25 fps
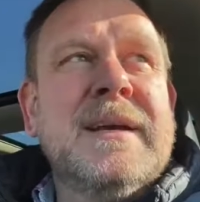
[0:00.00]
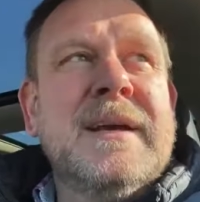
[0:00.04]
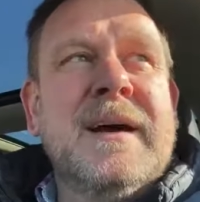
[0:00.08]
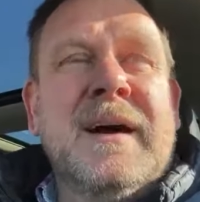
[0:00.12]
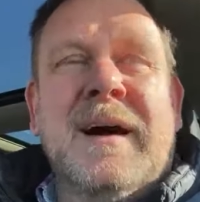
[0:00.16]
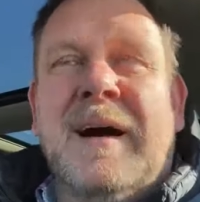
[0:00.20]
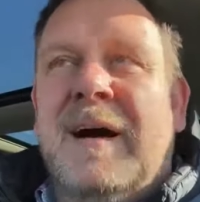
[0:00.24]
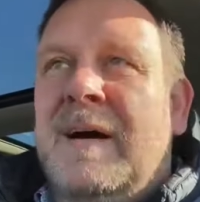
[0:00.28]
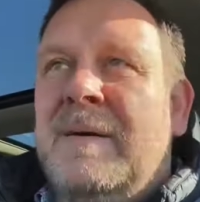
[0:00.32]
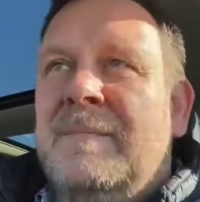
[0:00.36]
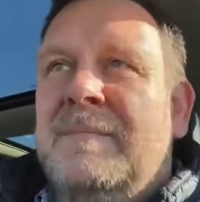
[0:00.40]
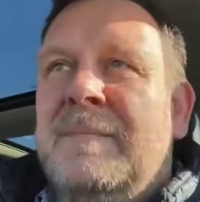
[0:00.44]

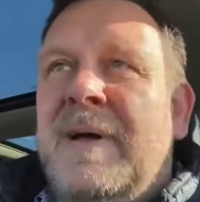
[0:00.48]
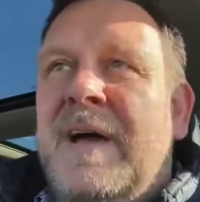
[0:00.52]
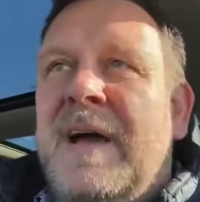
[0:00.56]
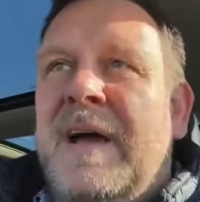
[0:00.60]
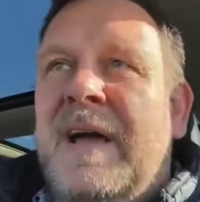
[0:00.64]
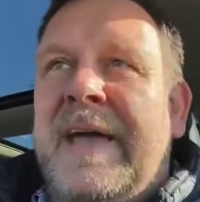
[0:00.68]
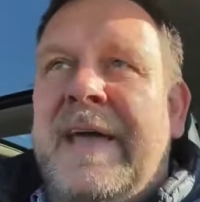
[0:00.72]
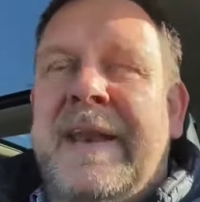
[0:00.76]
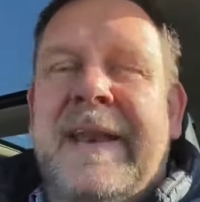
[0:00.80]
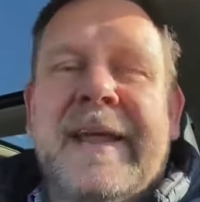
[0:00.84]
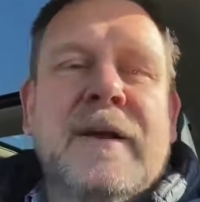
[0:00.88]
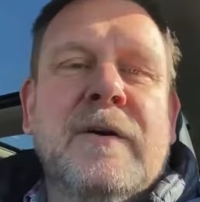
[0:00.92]

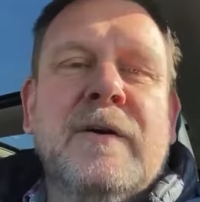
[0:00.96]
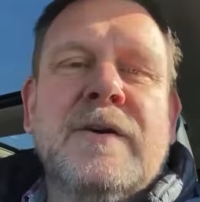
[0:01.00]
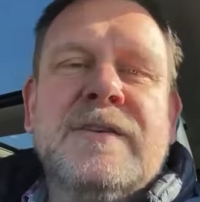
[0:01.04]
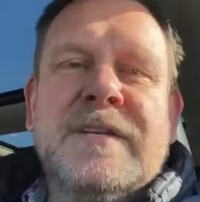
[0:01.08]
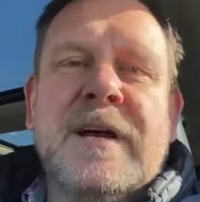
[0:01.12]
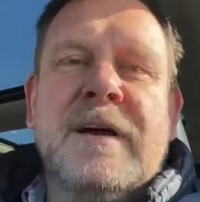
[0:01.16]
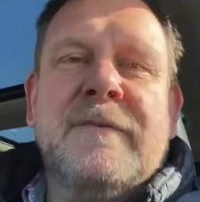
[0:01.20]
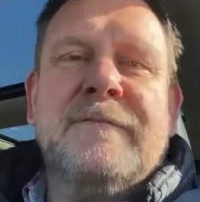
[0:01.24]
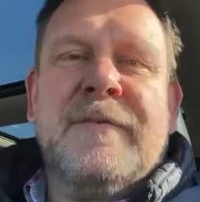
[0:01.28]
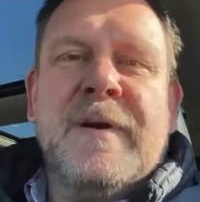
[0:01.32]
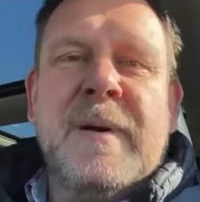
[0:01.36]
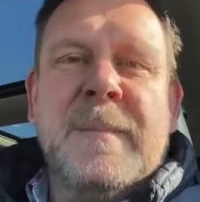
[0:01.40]
And it goes
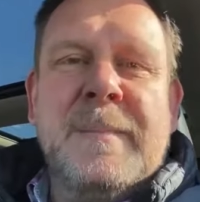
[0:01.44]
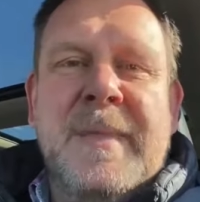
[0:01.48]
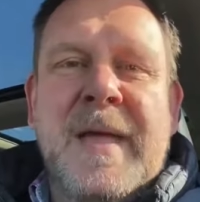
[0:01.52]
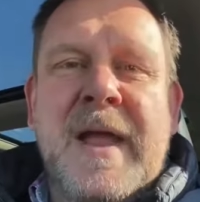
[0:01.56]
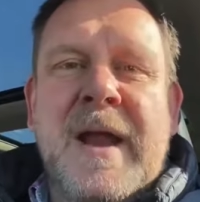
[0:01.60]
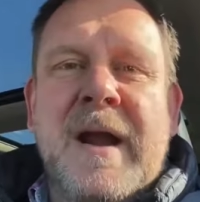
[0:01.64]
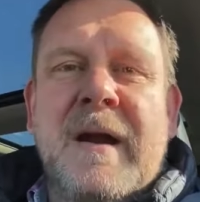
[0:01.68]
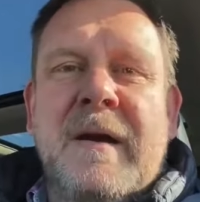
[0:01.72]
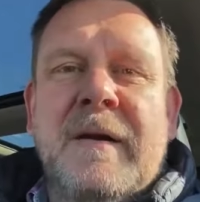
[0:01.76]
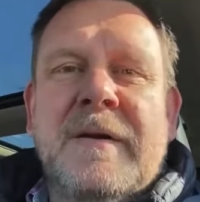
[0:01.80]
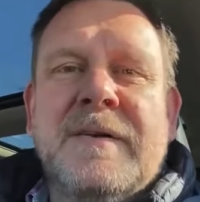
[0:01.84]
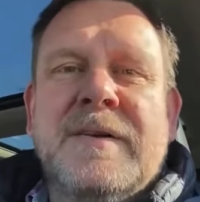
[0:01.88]
up from
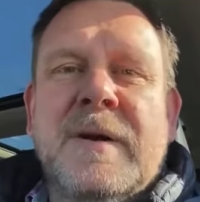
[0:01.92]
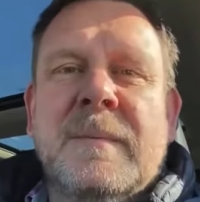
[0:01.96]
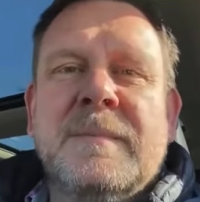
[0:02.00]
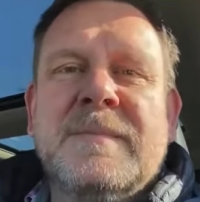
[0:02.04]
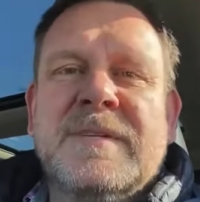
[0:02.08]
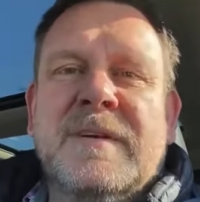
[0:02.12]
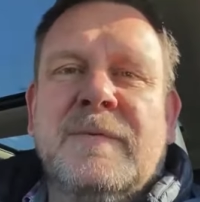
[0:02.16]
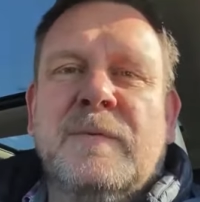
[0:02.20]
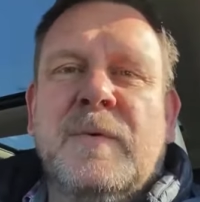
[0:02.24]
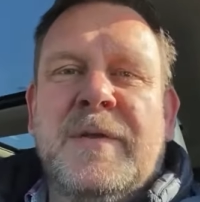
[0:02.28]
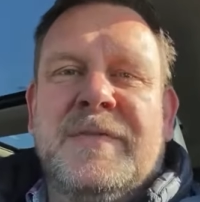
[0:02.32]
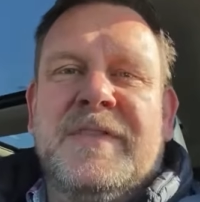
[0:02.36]
there in
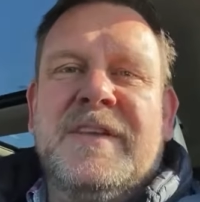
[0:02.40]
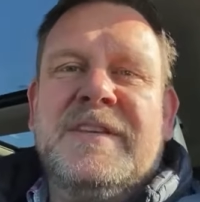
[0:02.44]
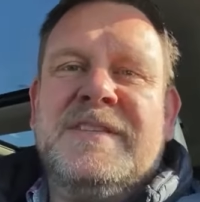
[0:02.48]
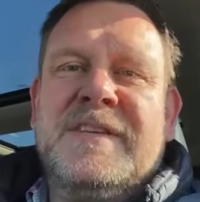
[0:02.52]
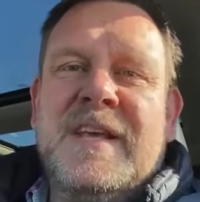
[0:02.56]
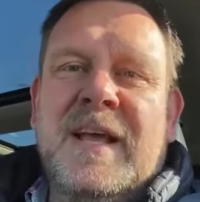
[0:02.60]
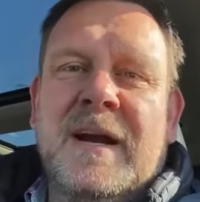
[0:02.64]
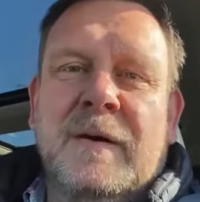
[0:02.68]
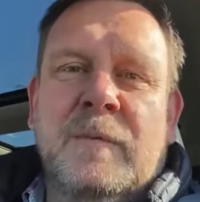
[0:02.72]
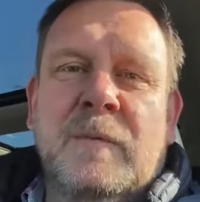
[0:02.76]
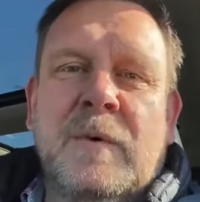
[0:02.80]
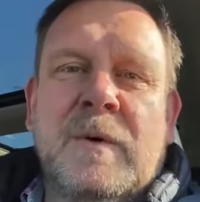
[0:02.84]
terms of what the
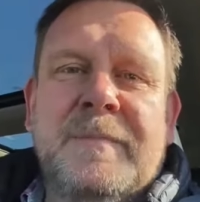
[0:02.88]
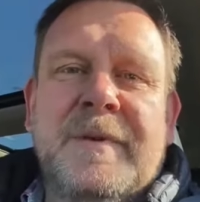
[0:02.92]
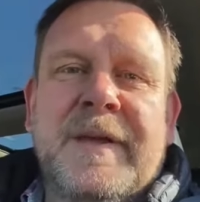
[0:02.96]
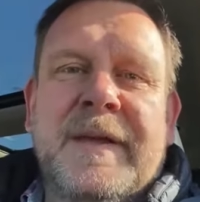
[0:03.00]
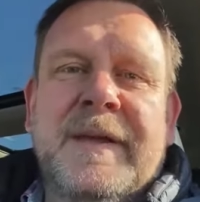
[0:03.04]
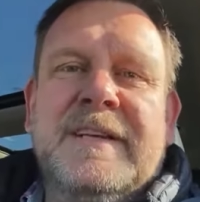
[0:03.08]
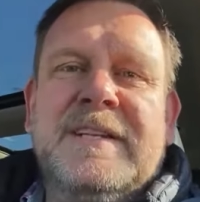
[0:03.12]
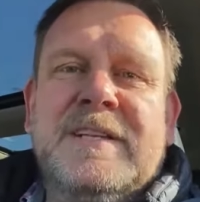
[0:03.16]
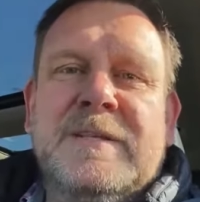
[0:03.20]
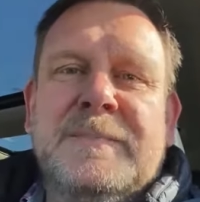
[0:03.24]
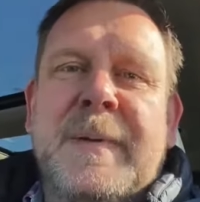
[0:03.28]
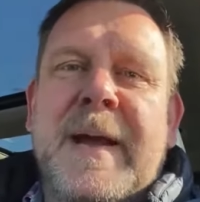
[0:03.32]
seller will be
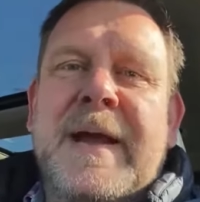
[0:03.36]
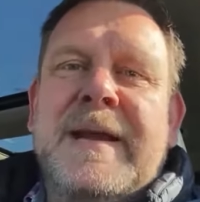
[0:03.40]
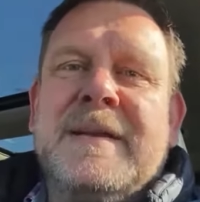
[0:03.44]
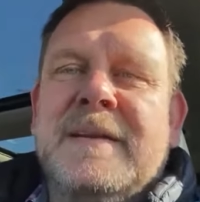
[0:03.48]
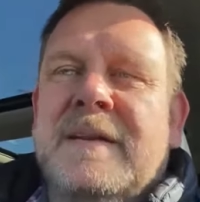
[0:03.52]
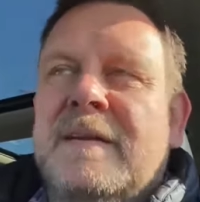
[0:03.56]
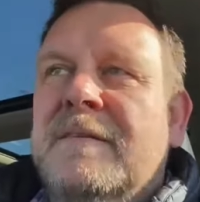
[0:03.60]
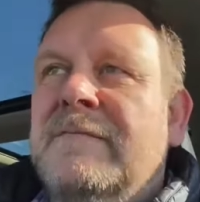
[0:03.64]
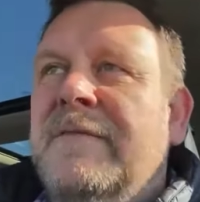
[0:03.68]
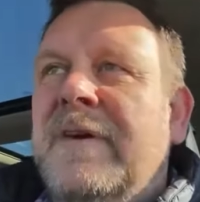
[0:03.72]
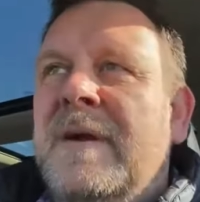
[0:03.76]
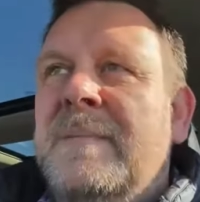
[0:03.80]

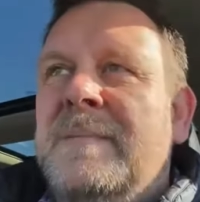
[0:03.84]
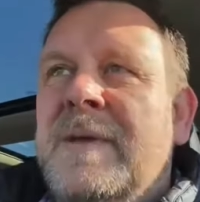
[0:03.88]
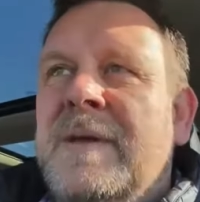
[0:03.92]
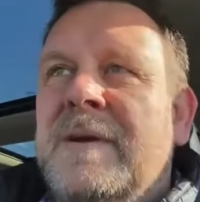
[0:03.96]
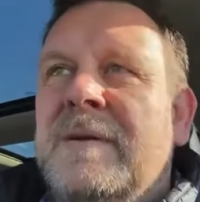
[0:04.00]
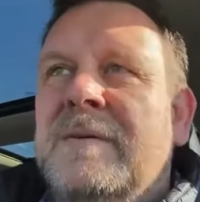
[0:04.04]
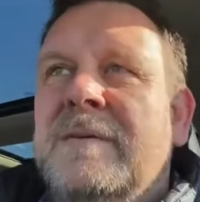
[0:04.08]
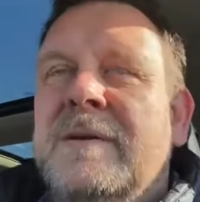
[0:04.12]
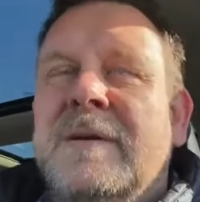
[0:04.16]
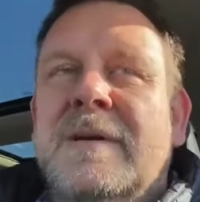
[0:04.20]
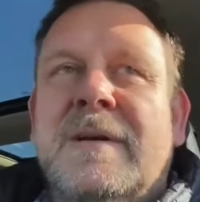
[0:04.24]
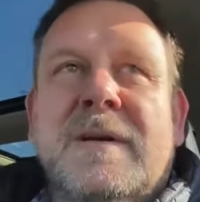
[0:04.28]
expecting from
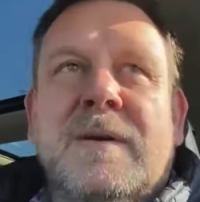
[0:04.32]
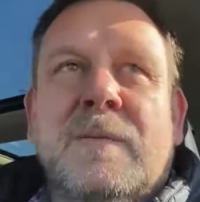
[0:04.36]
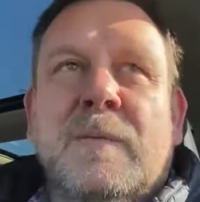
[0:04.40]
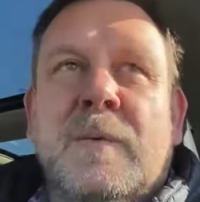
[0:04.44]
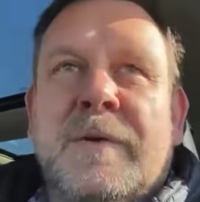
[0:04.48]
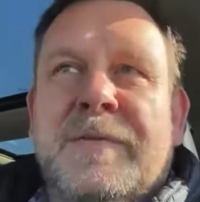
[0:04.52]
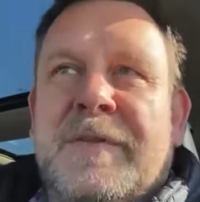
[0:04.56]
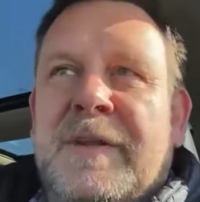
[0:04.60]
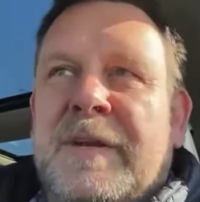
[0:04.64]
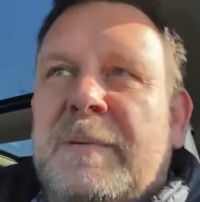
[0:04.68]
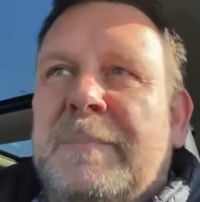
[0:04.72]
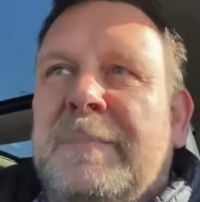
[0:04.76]
you
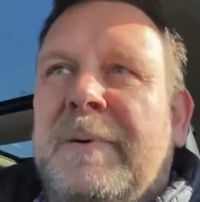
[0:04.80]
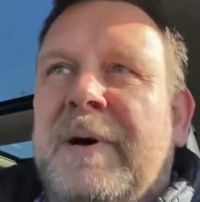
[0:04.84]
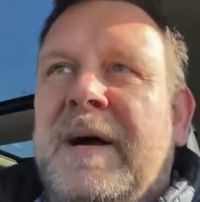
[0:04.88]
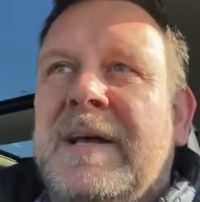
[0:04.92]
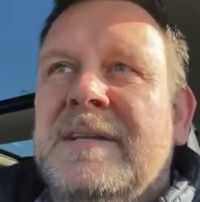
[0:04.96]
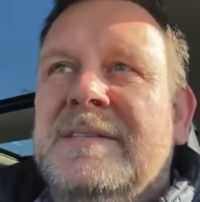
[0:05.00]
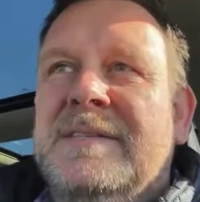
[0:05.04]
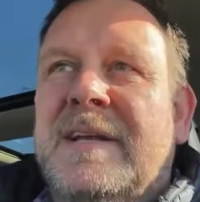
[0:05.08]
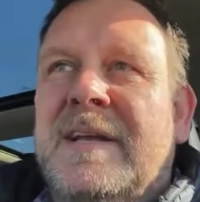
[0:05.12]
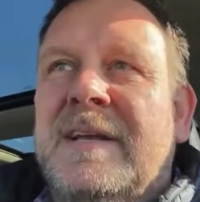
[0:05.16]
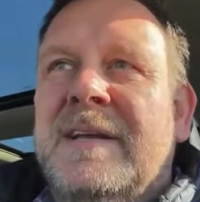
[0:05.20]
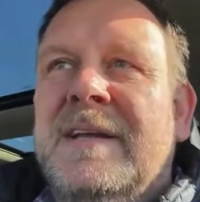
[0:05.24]
with a
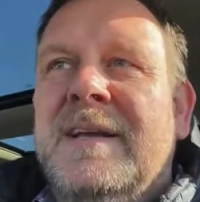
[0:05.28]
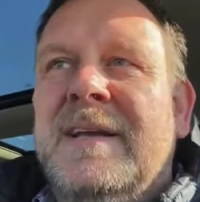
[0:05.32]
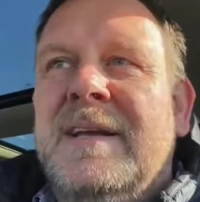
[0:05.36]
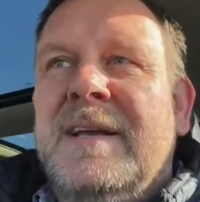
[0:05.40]
deposit.